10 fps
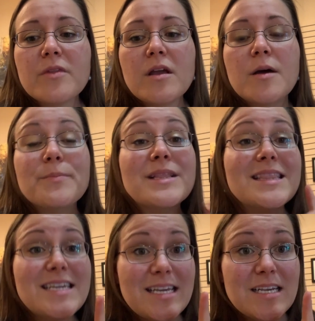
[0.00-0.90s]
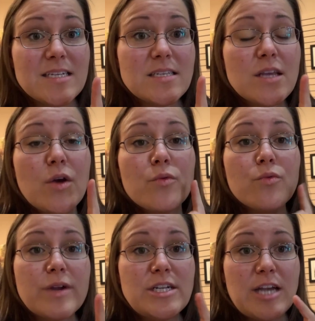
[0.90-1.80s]
please
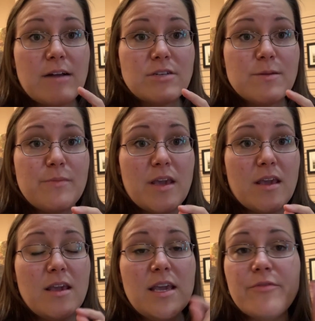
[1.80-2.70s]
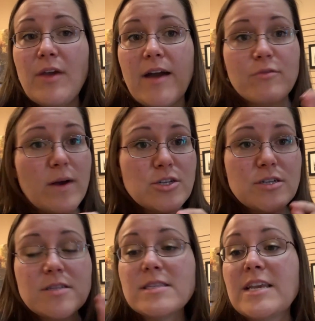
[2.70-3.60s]
reach out to me if you have questions,